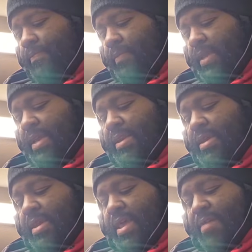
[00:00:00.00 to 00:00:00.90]
it
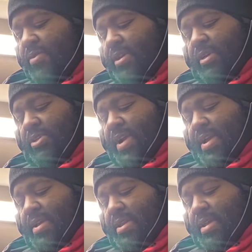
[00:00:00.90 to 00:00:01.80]
didn't have a click and
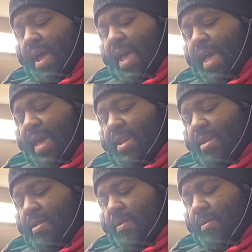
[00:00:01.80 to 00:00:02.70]
drag in it. I added it.